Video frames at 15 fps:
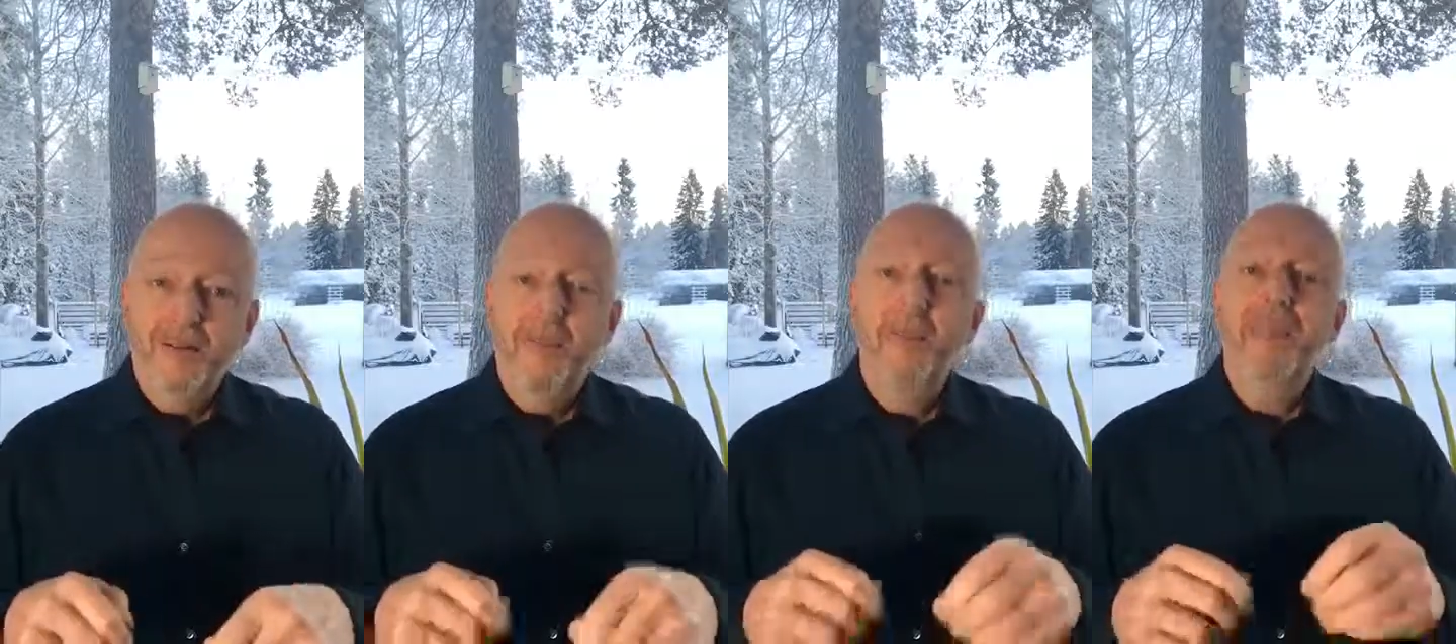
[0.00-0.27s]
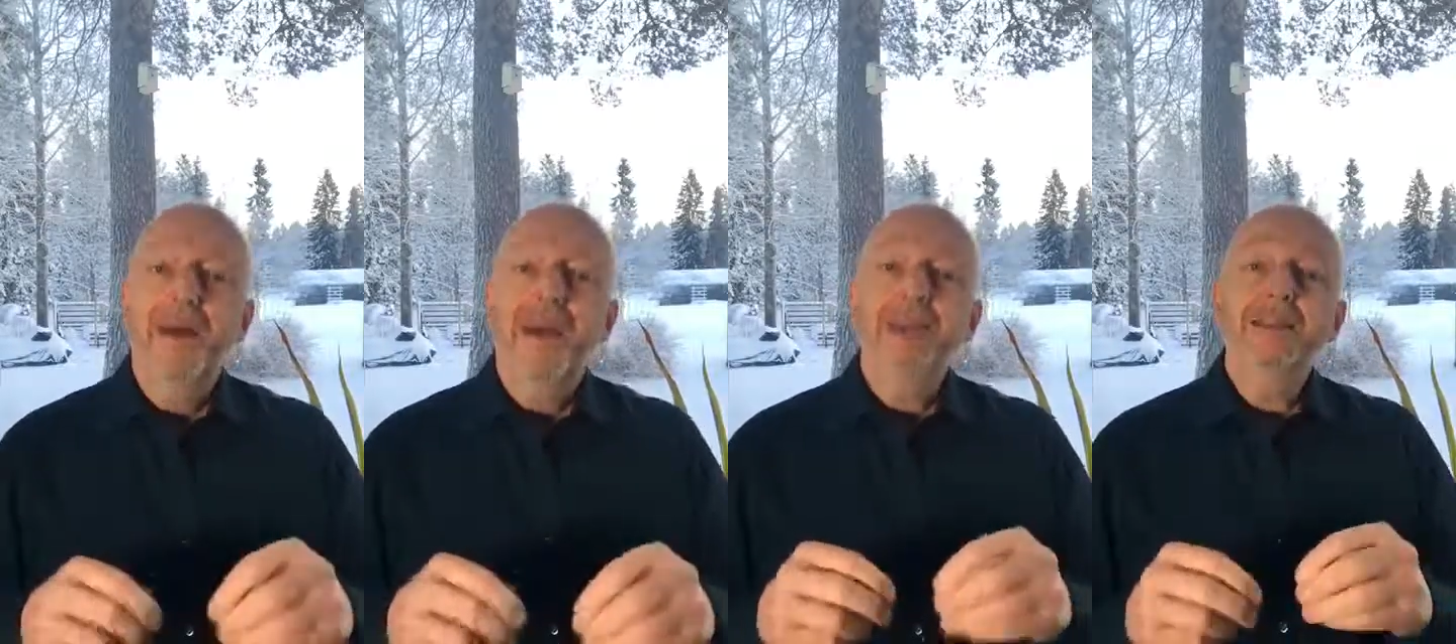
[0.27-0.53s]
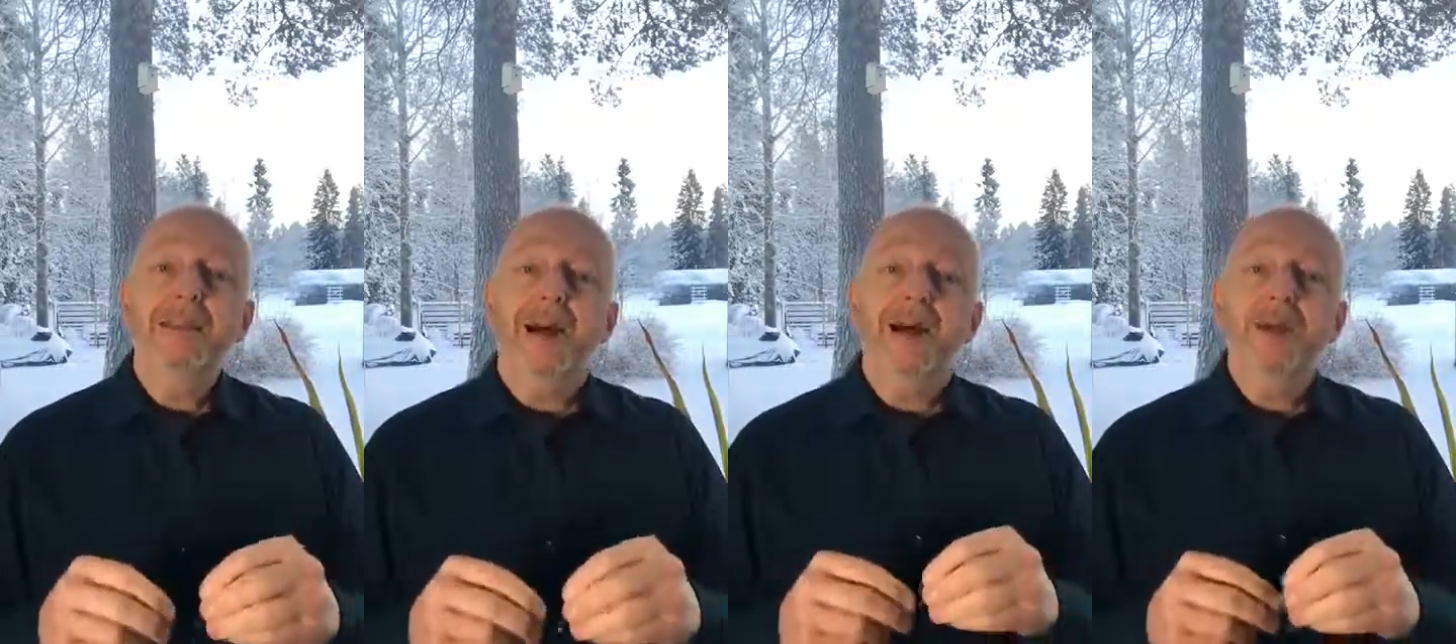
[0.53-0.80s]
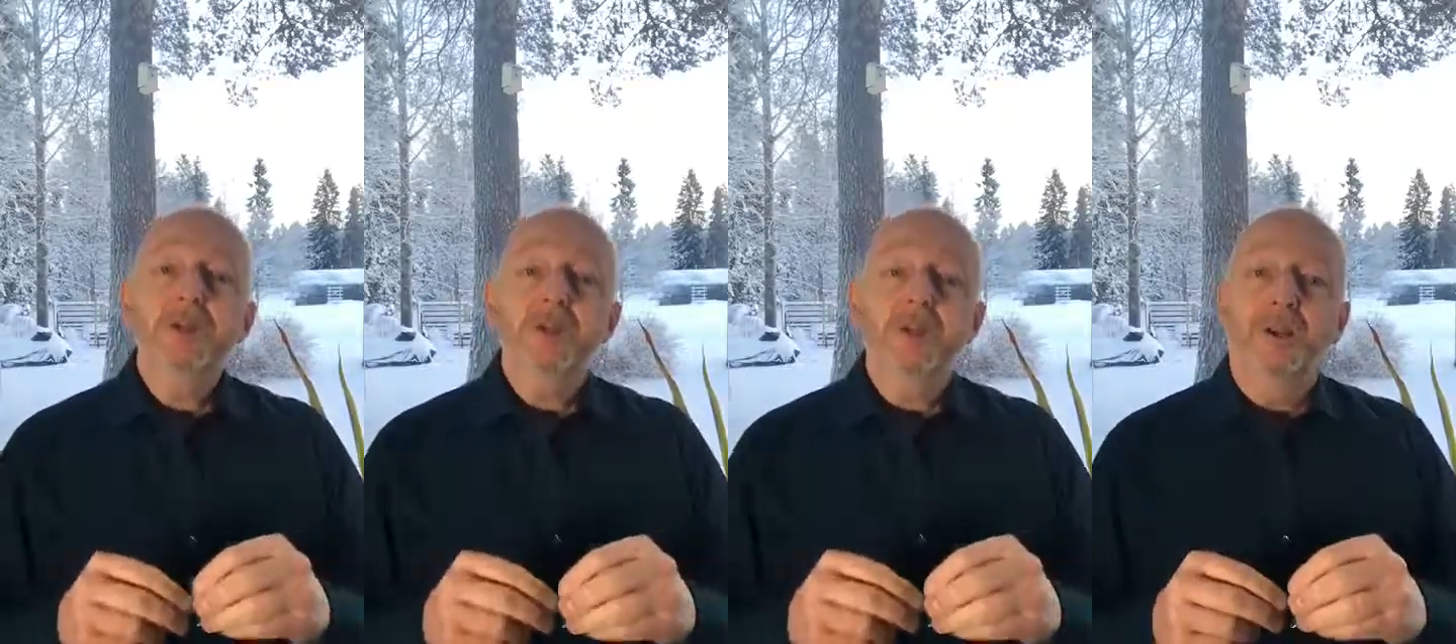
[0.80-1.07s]
made
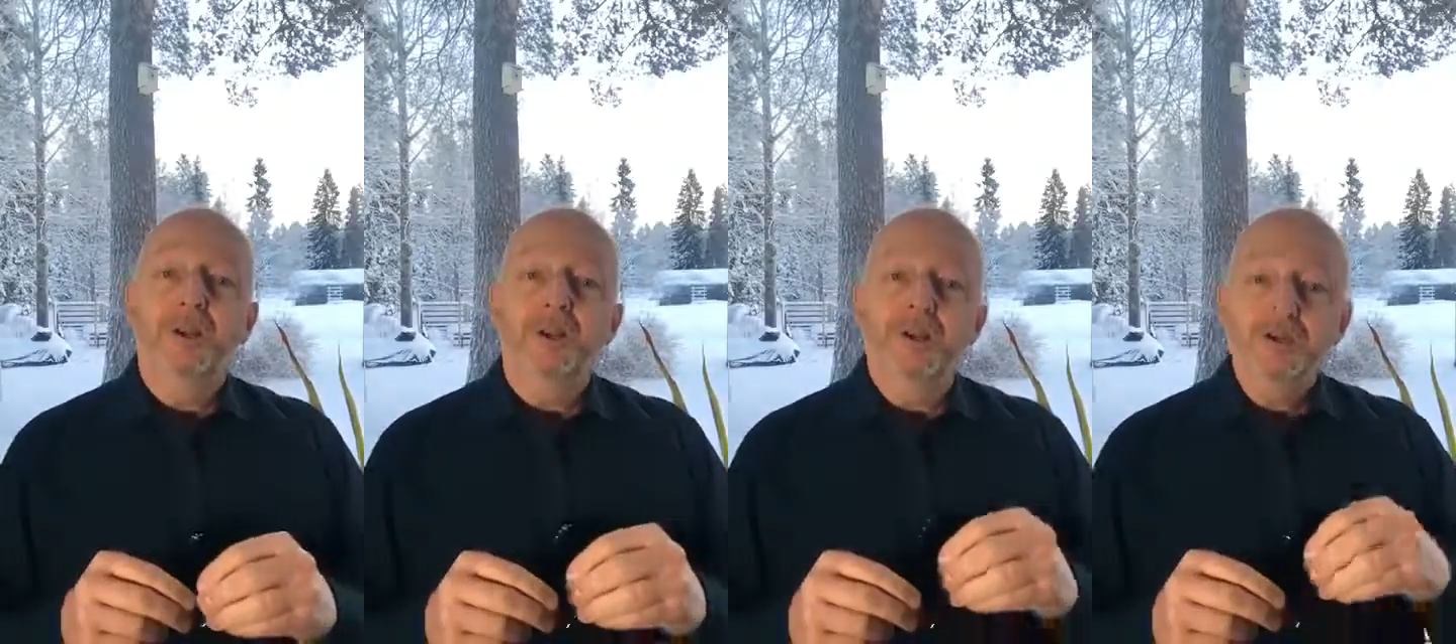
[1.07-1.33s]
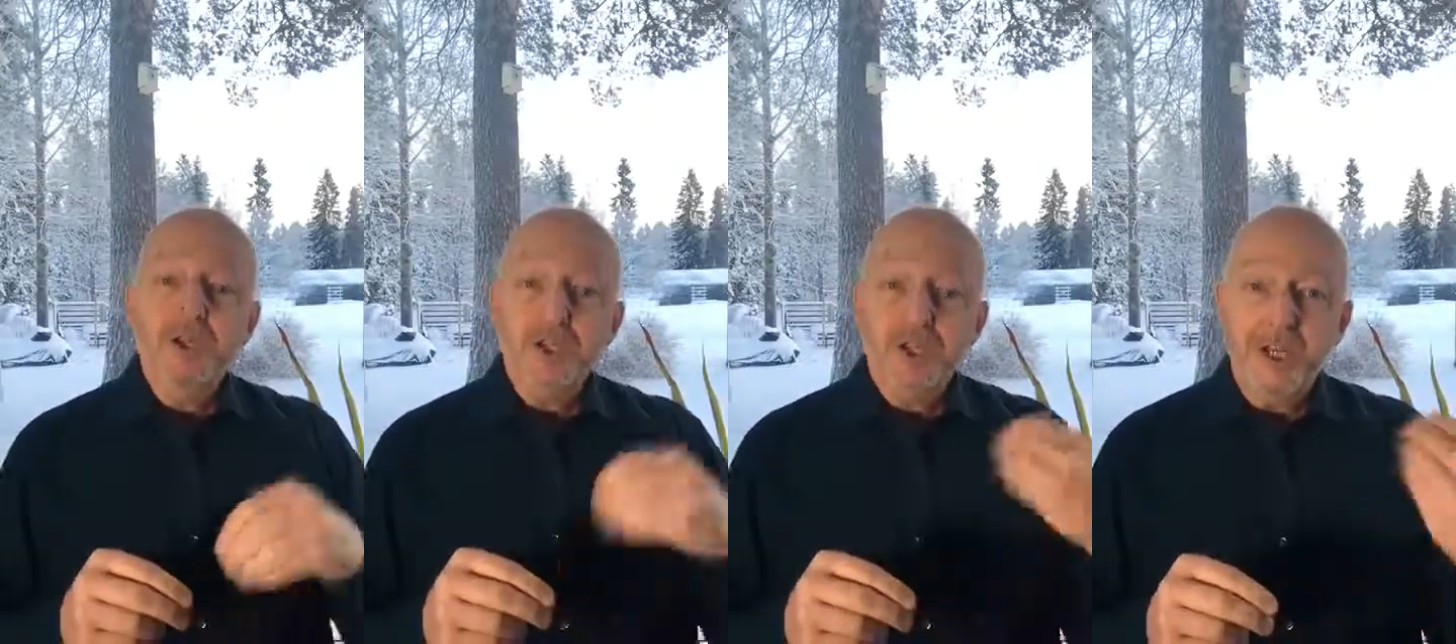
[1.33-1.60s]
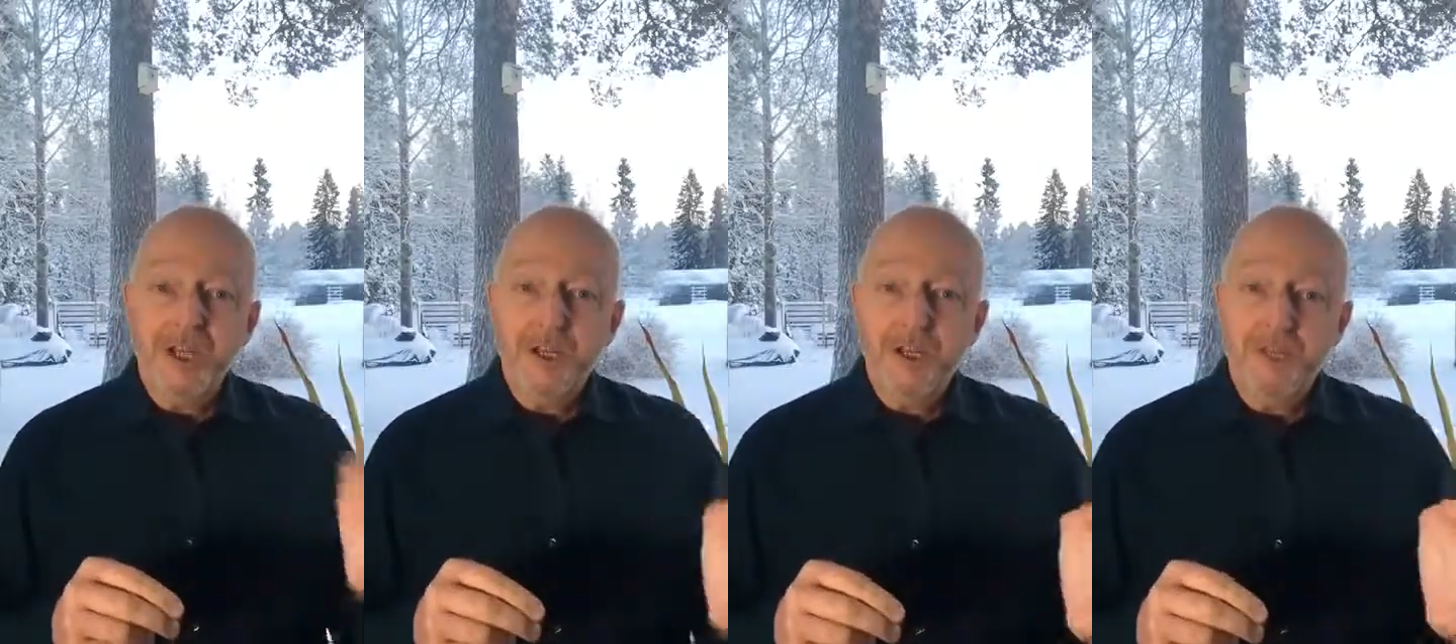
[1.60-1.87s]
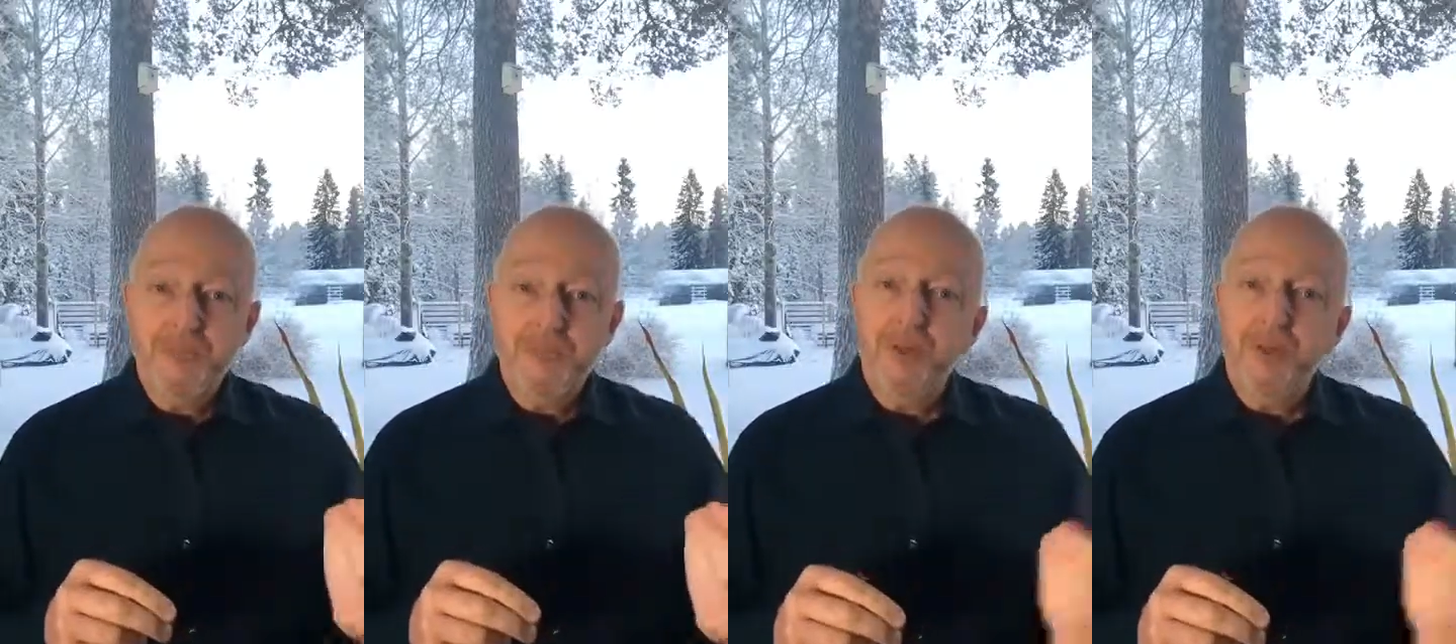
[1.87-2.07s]
actually changes,